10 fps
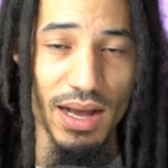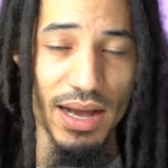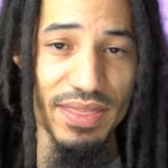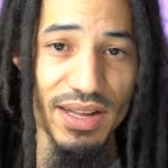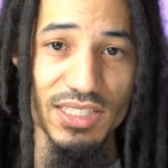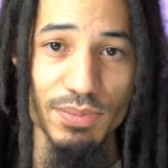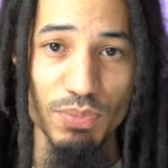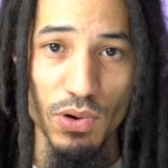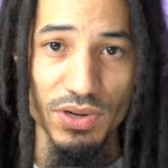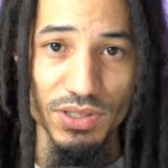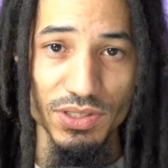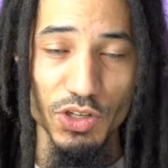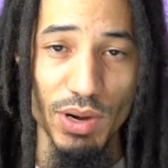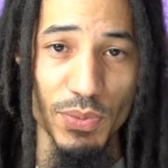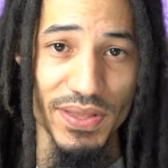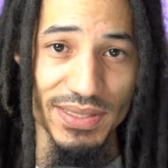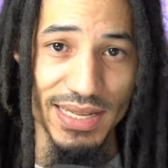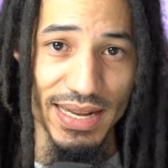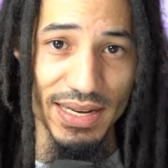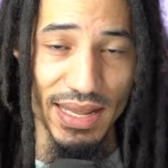I think it's important to create with intent